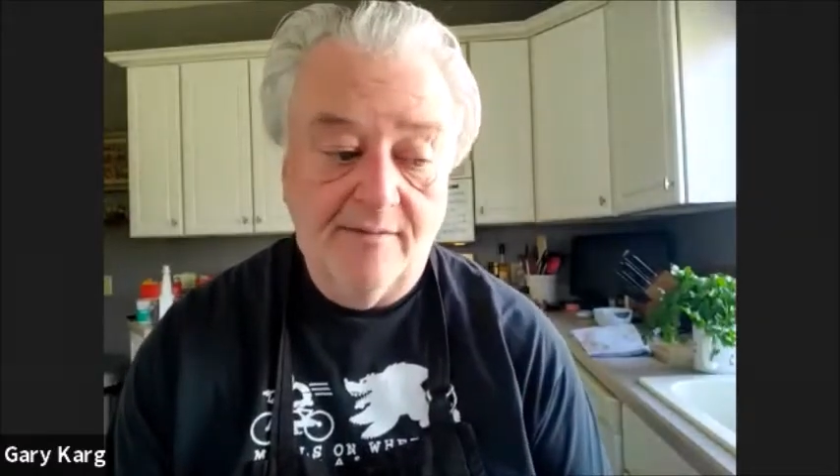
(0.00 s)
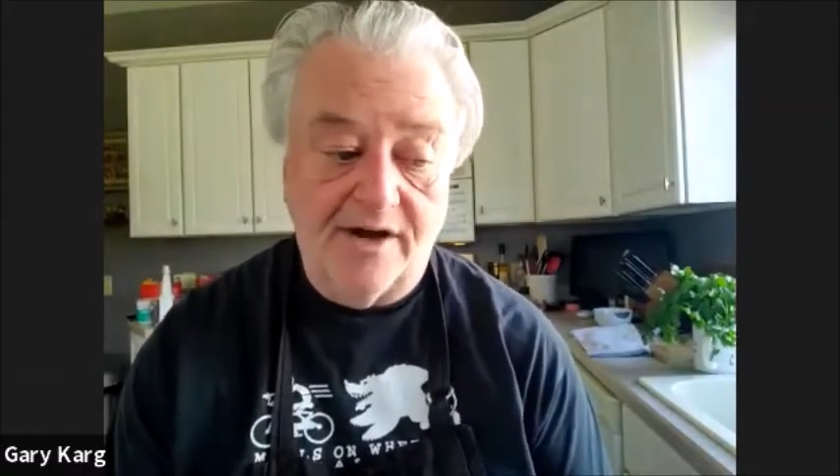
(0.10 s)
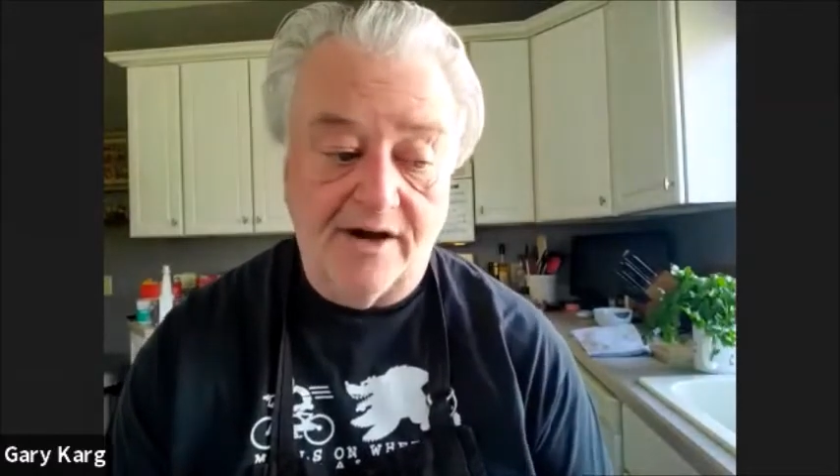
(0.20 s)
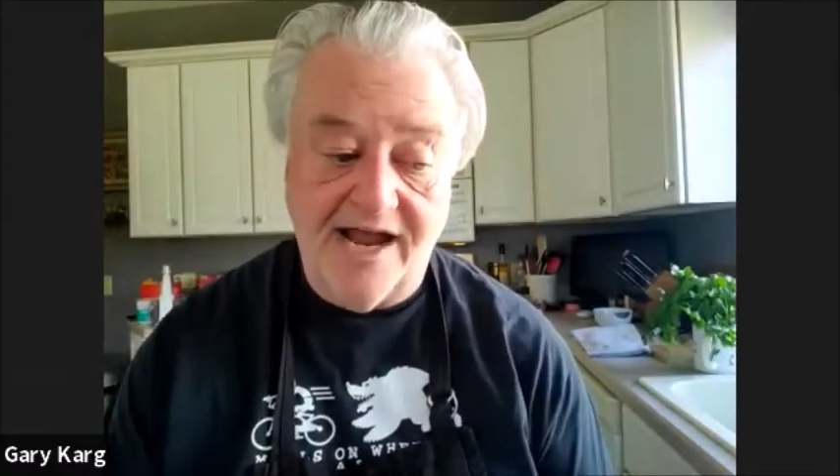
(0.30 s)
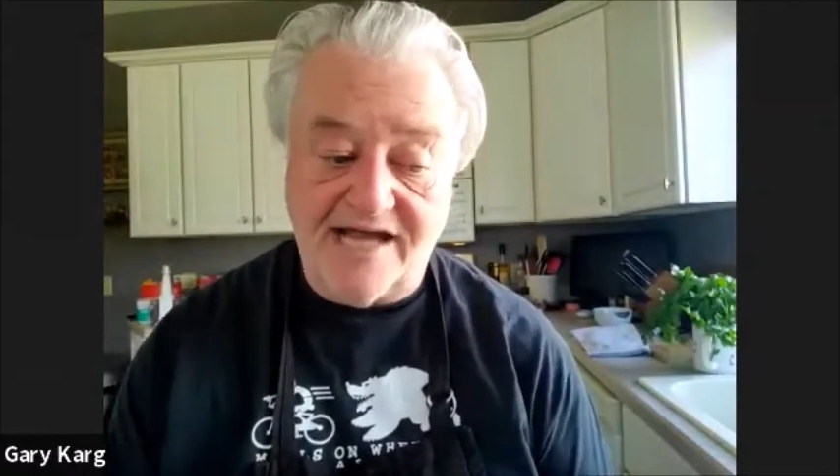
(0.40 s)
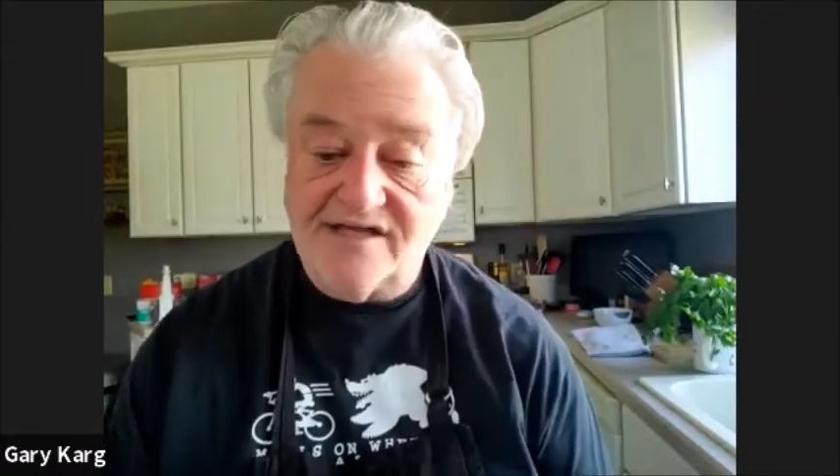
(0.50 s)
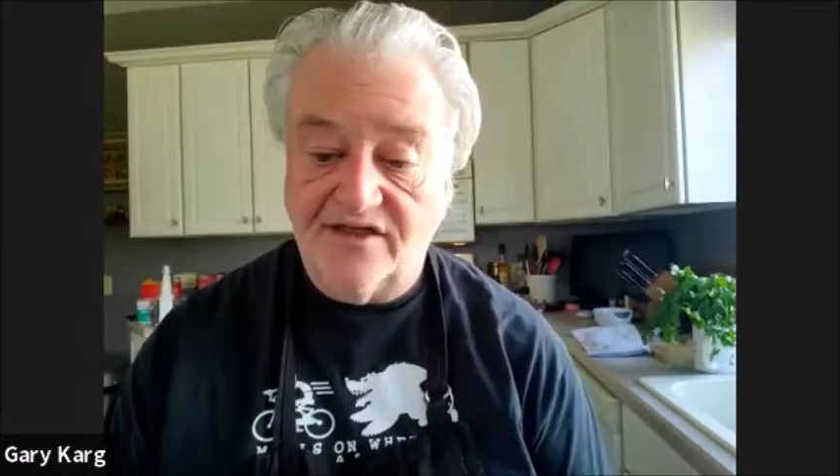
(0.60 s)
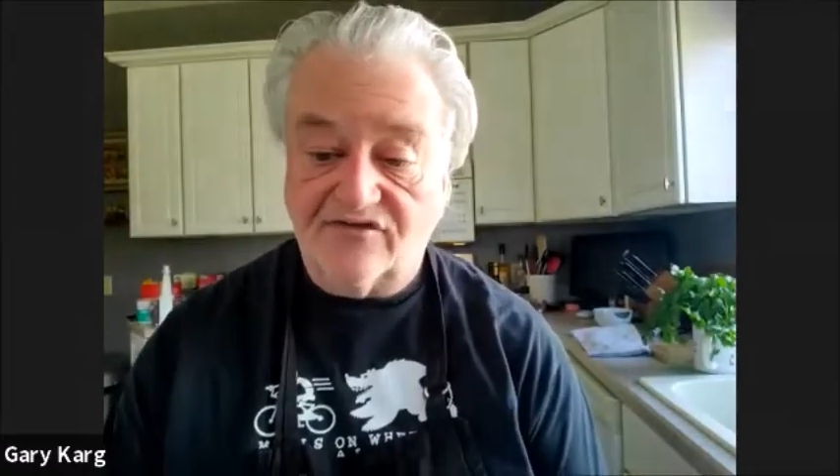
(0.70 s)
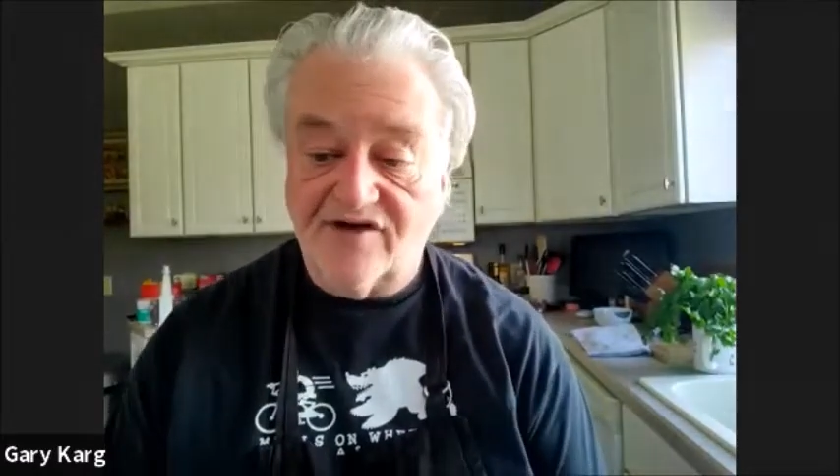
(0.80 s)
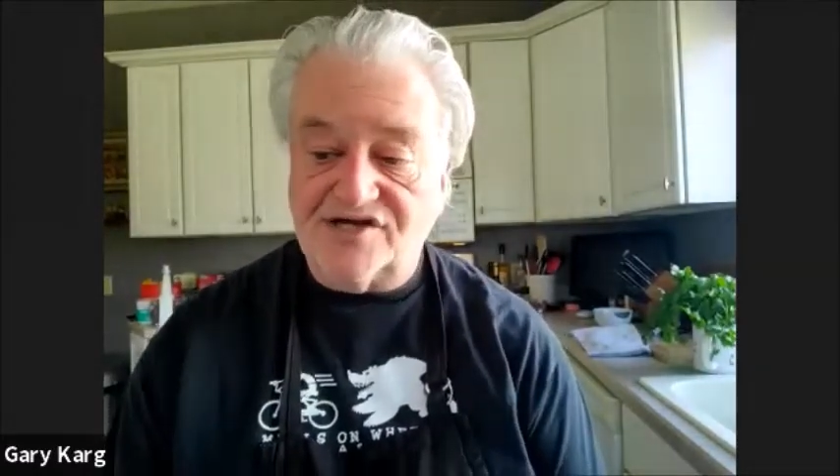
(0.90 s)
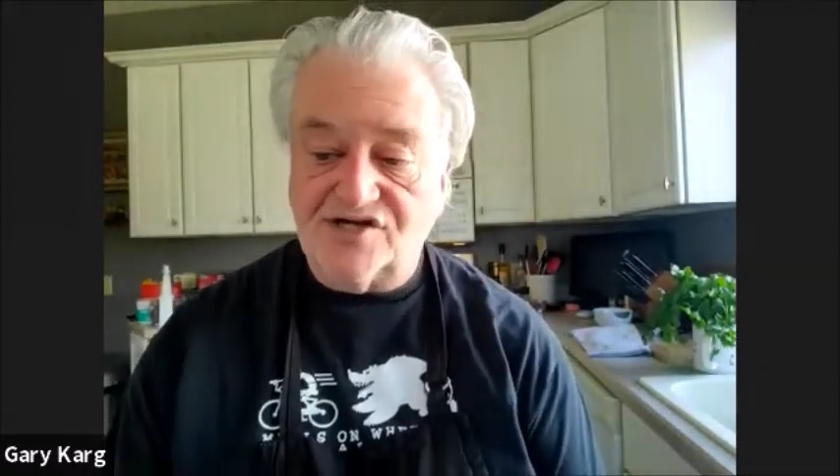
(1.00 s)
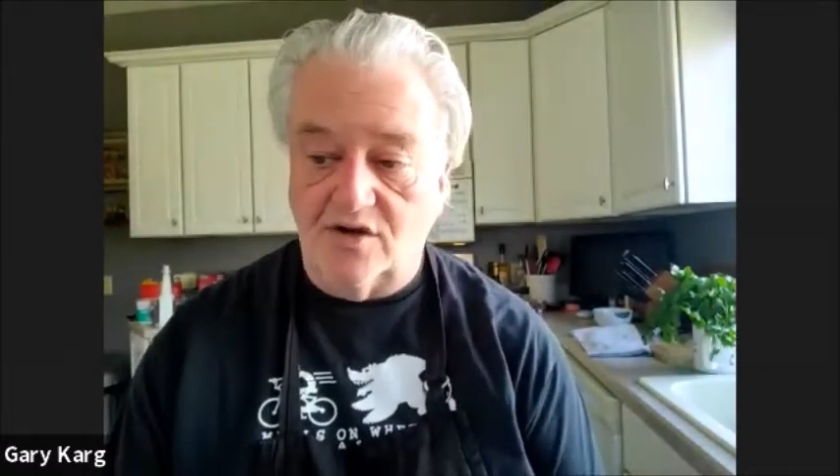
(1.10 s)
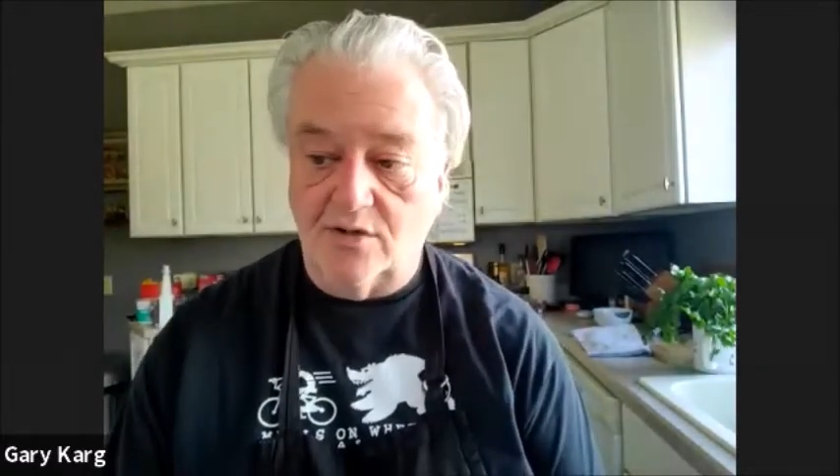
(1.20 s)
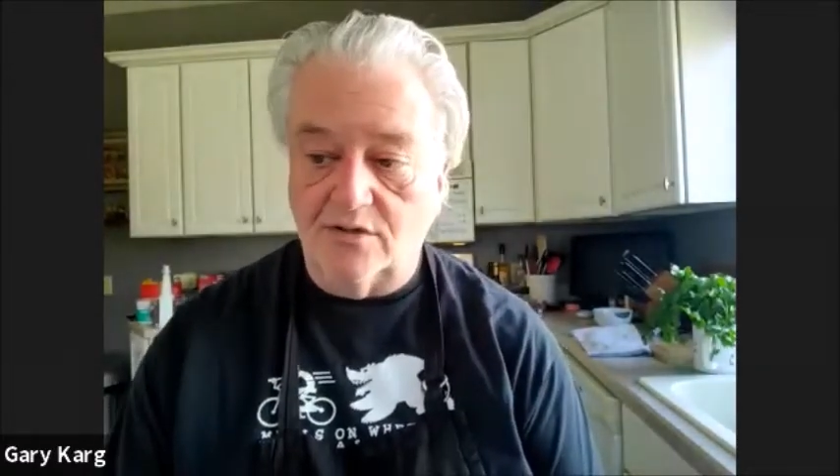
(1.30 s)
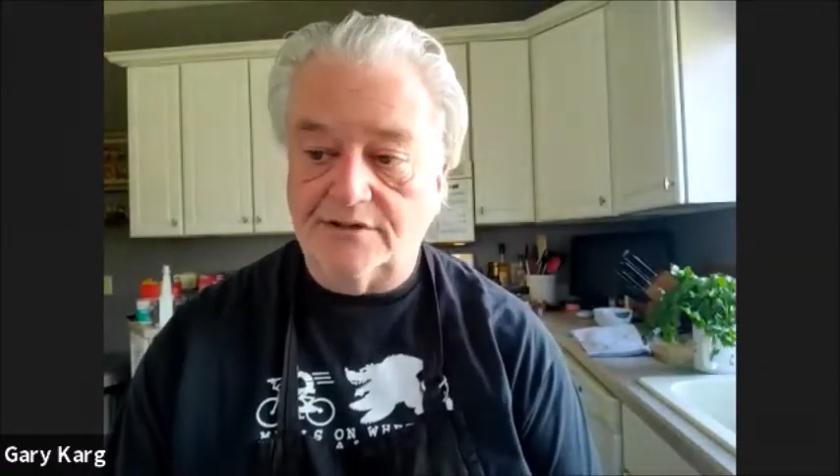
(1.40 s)
Butter has a
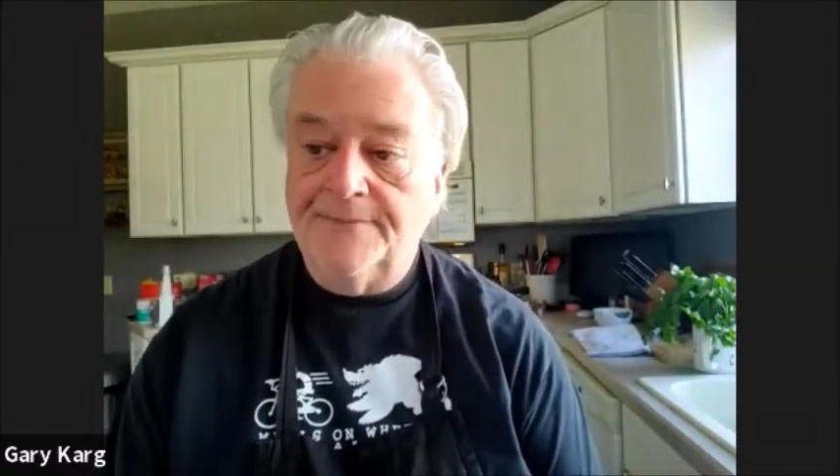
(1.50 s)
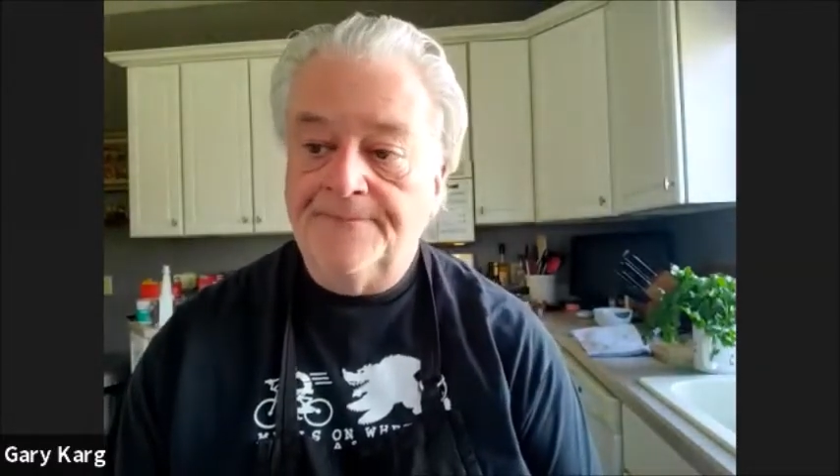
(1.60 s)
threshold